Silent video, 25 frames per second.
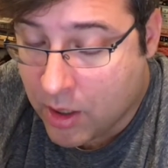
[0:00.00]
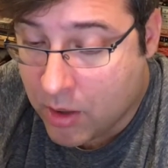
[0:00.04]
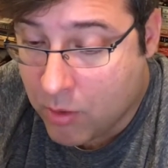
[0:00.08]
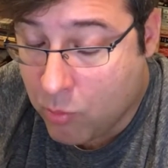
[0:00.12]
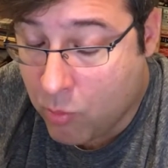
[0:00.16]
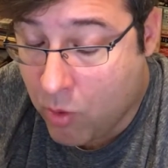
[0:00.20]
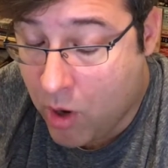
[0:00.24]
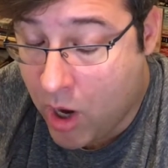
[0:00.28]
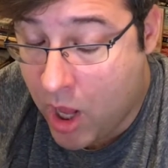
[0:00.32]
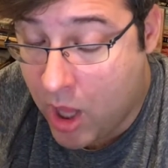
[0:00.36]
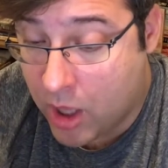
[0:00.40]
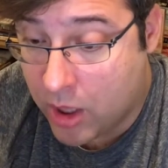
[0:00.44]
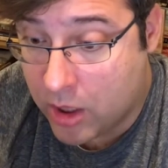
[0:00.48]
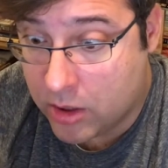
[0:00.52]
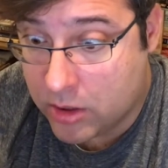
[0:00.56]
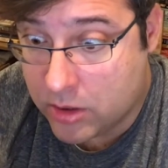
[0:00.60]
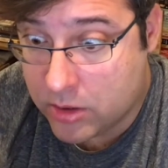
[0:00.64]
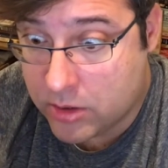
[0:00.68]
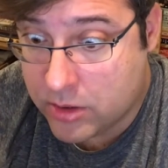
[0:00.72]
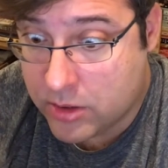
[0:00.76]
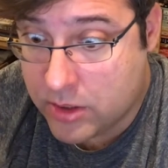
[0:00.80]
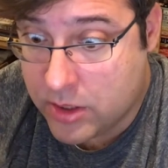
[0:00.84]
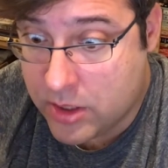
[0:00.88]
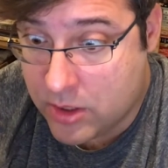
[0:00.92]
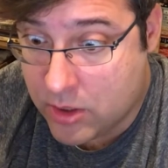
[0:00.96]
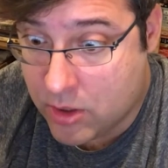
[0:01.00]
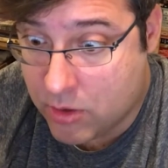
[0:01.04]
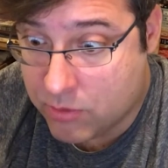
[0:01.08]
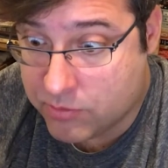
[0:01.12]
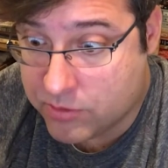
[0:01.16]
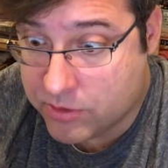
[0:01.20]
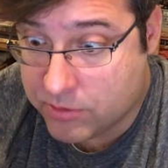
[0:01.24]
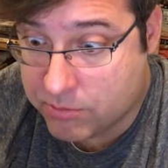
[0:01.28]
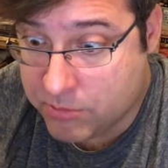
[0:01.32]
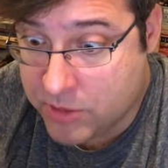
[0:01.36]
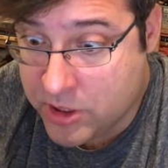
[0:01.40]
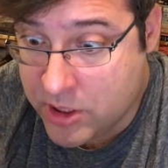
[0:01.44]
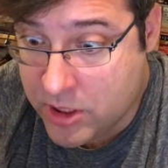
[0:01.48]
Well, he
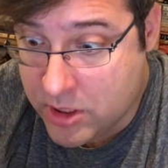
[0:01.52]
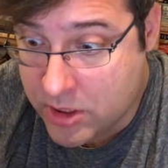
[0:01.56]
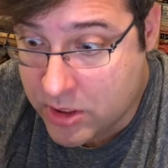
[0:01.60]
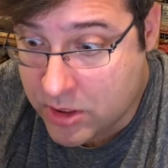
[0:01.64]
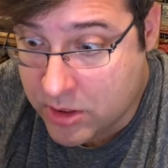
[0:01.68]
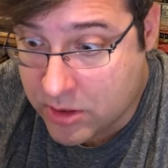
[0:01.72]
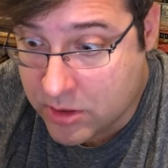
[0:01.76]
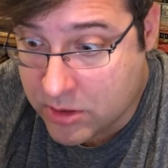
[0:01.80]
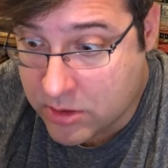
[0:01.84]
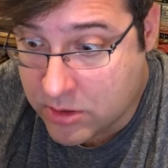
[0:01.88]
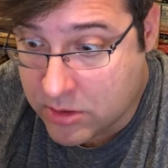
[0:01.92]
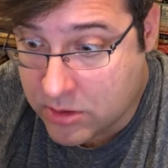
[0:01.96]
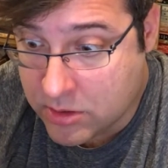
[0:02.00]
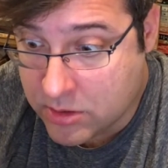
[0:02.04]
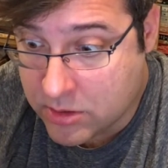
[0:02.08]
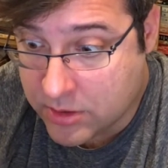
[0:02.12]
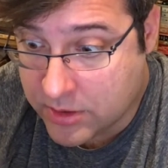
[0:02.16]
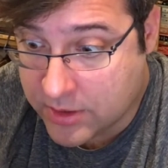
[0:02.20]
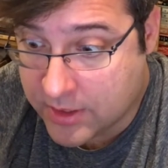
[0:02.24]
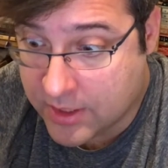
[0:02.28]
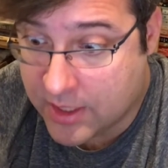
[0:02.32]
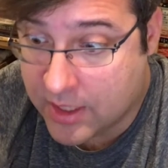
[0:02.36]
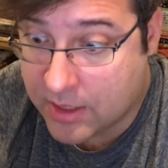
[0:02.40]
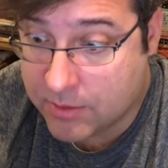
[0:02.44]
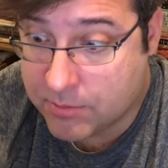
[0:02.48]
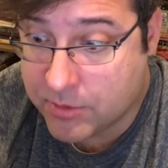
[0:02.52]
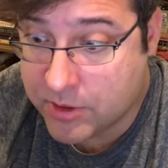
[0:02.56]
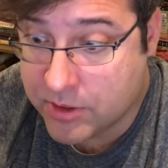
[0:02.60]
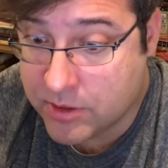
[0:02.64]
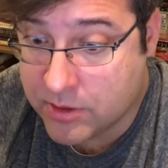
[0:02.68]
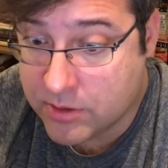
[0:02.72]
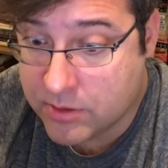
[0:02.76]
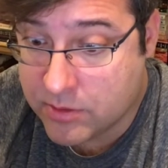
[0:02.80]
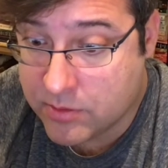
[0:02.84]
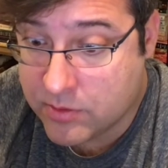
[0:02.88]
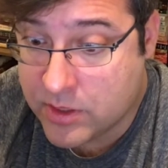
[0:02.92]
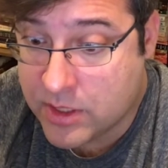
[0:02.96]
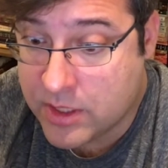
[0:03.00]
knows me, said Edmund.
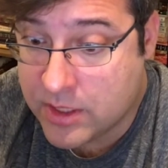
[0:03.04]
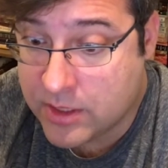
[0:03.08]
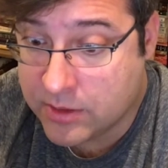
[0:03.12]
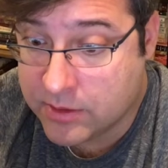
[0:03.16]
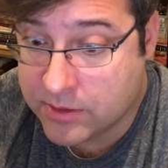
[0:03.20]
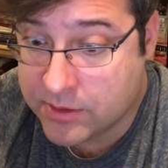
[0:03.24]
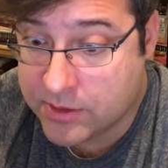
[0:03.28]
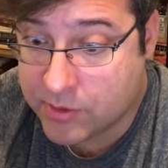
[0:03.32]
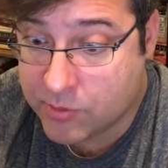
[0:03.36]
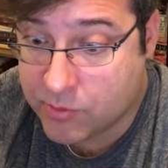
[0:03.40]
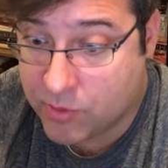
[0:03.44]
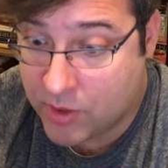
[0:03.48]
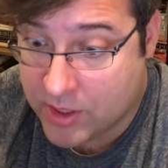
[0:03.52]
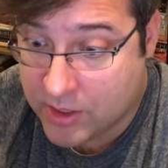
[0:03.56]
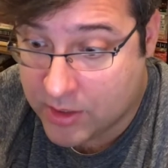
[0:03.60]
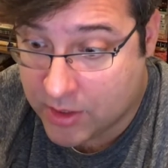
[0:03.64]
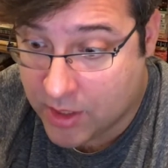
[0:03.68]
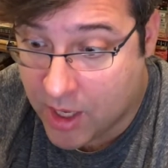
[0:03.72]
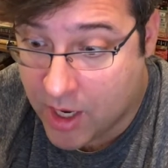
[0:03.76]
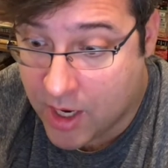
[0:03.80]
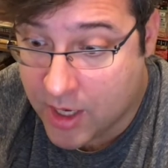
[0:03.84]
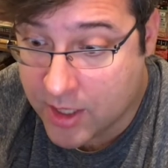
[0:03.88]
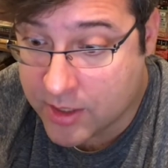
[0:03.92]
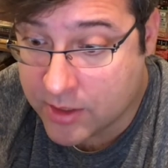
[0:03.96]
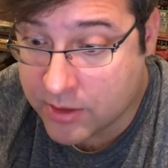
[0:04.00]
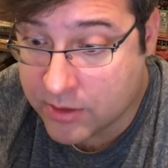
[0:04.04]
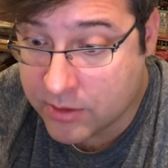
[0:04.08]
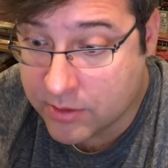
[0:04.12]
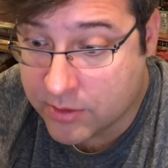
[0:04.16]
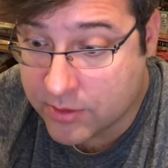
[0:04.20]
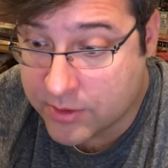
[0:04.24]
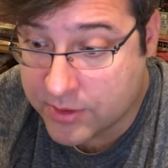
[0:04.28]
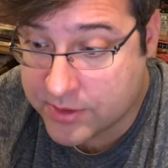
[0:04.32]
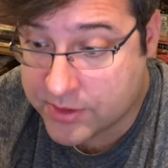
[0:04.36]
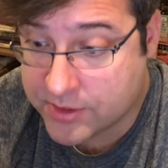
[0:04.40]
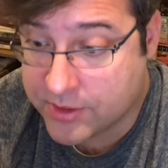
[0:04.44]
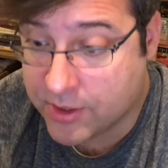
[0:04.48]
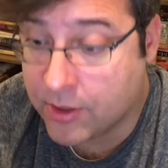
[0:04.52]
He is the great lion, the
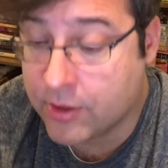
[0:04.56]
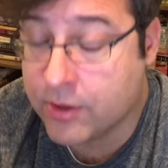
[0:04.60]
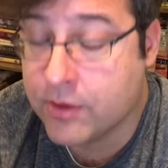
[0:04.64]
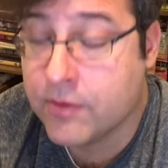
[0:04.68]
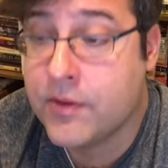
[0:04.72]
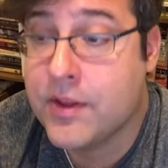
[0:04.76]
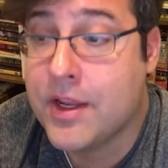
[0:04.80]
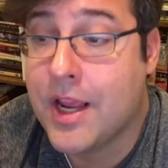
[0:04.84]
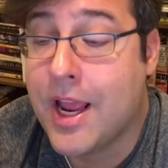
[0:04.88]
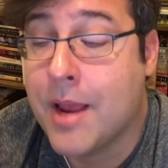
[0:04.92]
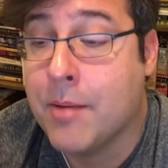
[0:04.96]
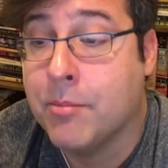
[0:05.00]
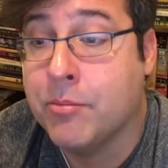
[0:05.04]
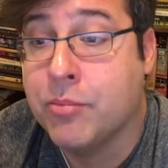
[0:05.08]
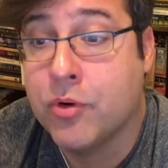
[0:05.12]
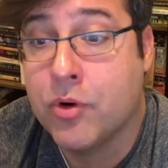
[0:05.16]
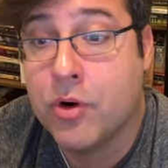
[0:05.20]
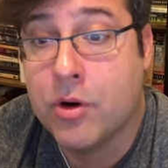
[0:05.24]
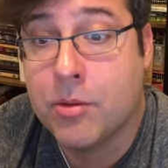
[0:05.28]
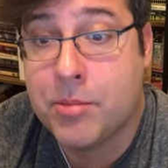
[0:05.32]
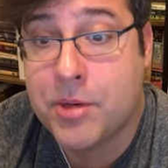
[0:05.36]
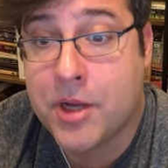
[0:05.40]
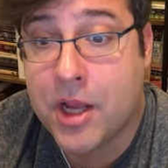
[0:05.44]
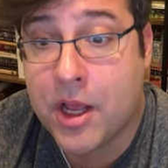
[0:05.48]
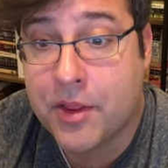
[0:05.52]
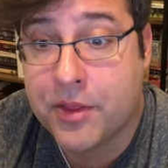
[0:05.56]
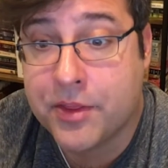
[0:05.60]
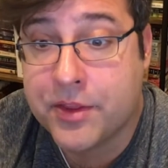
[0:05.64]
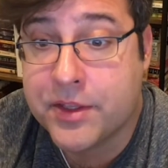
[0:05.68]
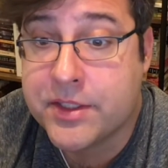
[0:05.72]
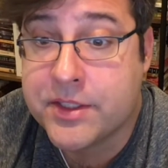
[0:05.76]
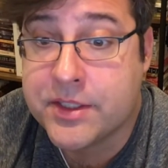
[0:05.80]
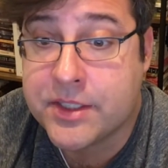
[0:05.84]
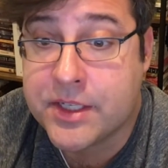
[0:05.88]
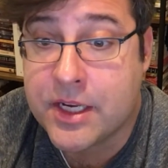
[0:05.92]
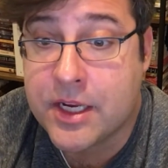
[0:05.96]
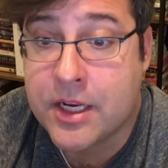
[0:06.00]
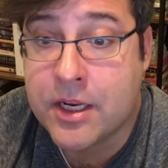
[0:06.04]
son of the Emperor beyond the
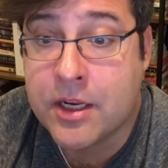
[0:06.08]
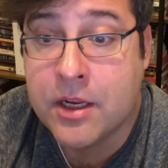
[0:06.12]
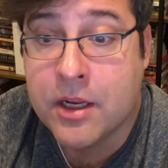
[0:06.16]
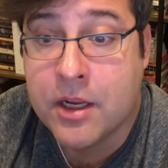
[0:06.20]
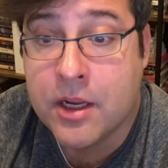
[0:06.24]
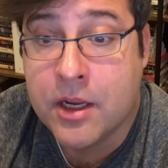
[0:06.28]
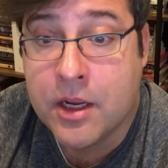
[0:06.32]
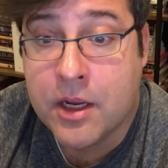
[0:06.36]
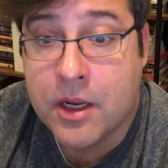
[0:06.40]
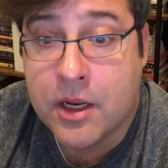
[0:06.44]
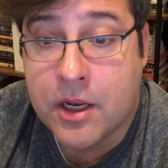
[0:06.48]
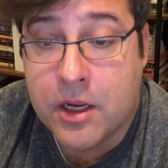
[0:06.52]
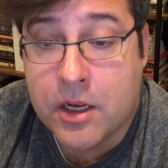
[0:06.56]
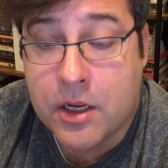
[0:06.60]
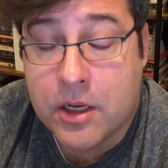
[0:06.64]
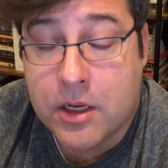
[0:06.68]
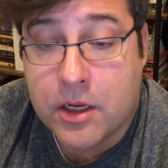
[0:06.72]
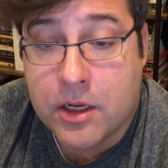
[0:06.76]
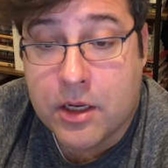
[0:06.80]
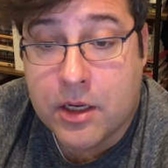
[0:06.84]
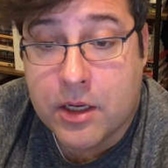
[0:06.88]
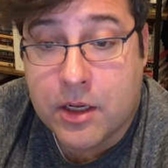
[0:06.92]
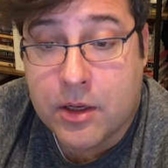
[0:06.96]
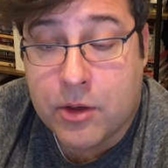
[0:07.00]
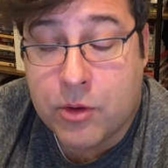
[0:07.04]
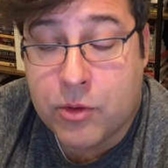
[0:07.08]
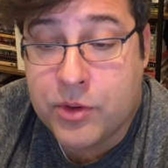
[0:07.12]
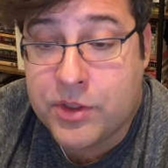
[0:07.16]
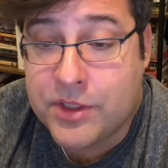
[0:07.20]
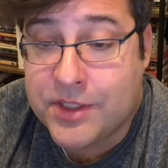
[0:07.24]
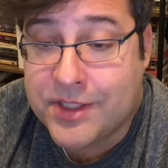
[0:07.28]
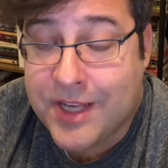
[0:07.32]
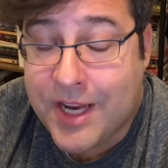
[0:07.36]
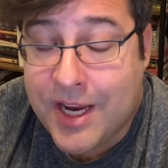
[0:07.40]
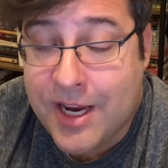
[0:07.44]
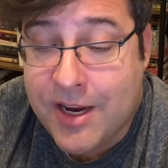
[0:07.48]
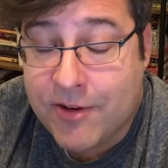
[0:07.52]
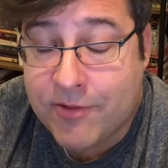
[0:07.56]
sea, who
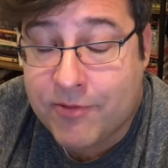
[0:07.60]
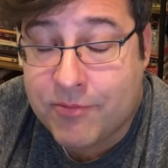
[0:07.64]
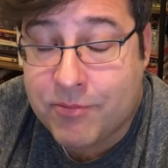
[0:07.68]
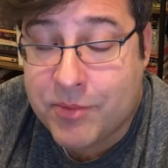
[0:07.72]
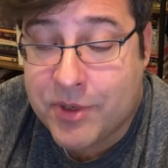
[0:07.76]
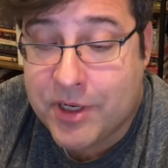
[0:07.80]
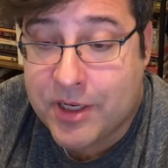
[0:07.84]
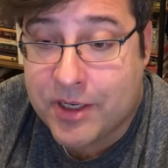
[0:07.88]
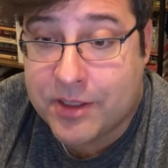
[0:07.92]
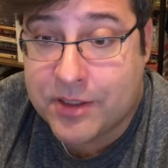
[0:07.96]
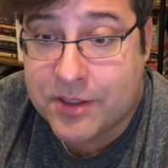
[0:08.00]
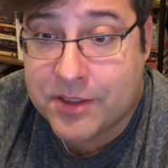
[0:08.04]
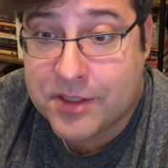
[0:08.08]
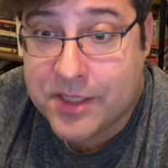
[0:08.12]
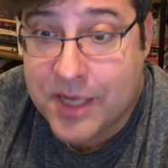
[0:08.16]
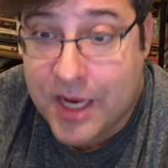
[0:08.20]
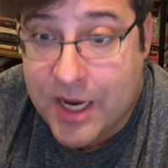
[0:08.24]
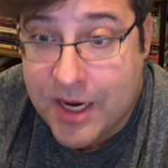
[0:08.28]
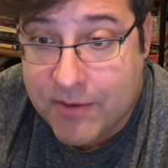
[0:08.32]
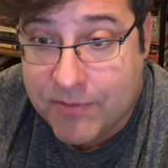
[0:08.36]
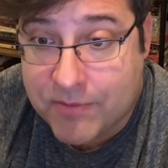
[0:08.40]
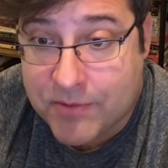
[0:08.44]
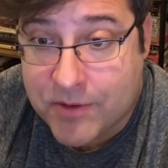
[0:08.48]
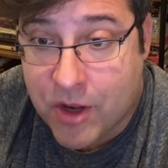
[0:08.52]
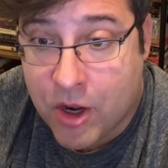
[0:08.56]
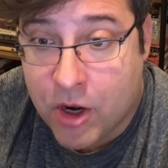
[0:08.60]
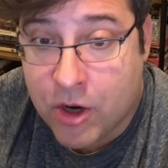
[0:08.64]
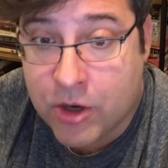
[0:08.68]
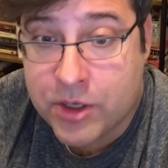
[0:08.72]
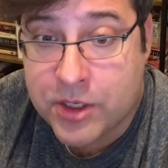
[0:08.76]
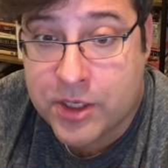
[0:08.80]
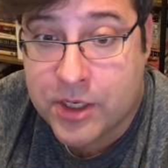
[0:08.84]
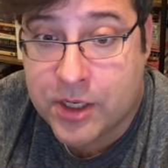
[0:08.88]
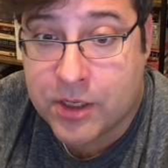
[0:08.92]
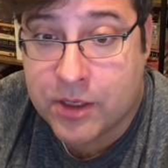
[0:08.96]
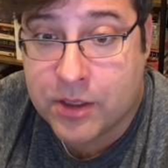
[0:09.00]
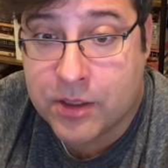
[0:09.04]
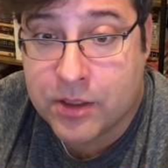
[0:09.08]
saved me and saved
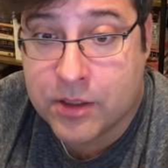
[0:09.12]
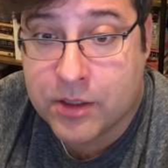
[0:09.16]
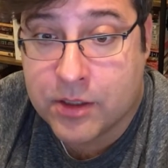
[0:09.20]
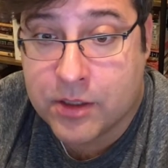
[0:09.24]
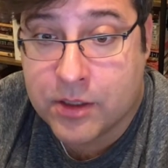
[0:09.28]
Narnia.